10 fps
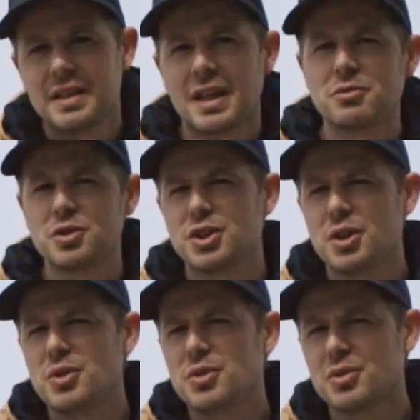Now, to
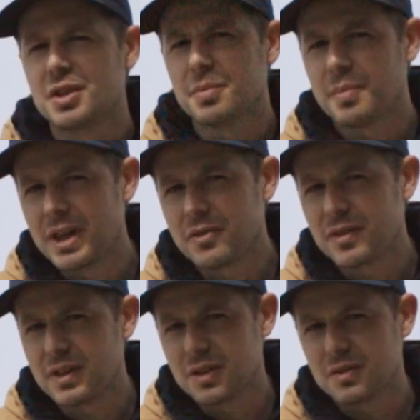show you the
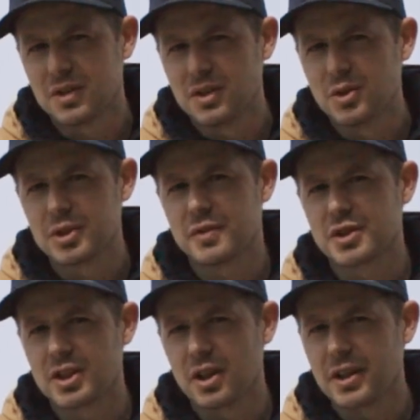benefit of the use of a
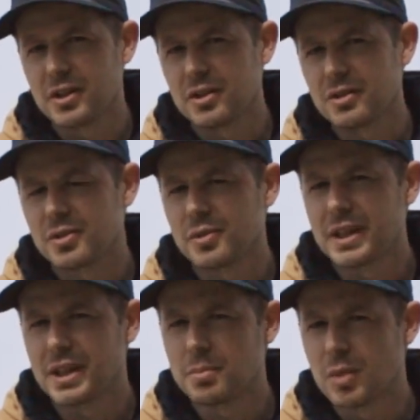slider
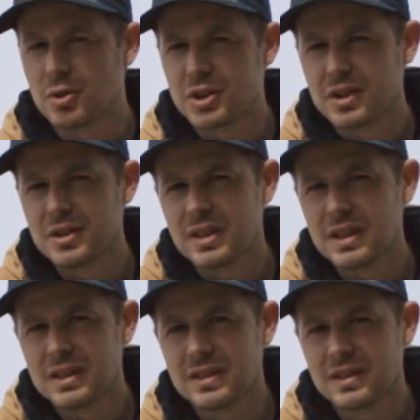creating motion
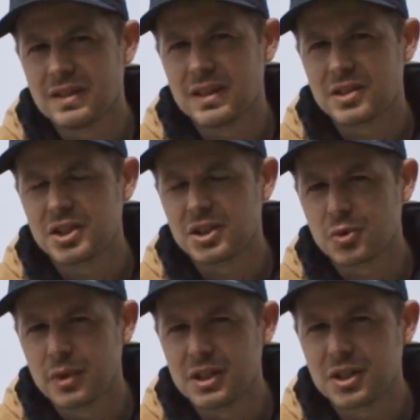in this
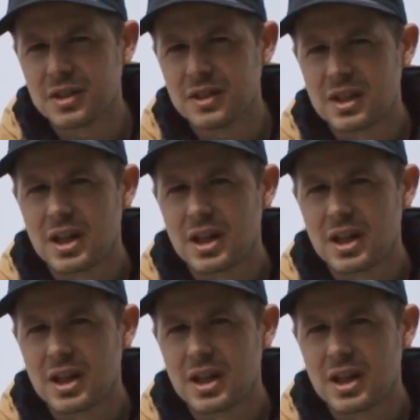situation,